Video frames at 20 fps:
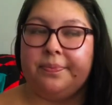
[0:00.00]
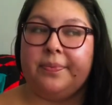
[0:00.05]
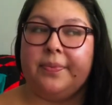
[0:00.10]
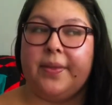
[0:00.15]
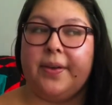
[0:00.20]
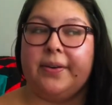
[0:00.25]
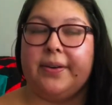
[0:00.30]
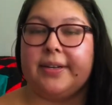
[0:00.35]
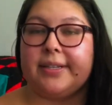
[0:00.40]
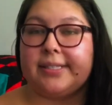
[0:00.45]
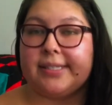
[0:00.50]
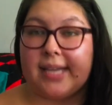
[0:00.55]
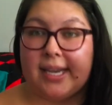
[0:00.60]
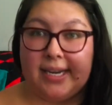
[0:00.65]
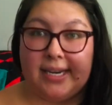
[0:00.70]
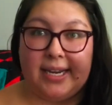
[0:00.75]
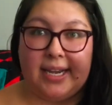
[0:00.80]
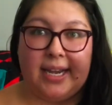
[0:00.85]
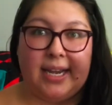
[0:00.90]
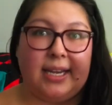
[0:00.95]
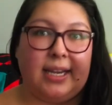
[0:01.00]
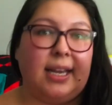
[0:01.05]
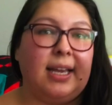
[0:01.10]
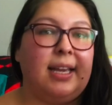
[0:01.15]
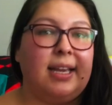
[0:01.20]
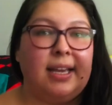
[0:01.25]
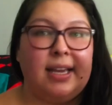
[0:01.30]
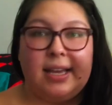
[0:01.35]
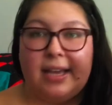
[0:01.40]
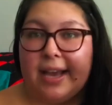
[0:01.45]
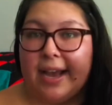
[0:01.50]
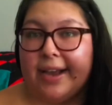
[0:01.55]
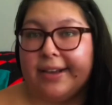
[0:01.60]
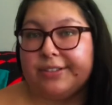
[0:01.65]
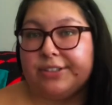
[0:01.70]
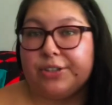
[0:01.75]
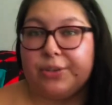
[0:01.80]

They're exciting, has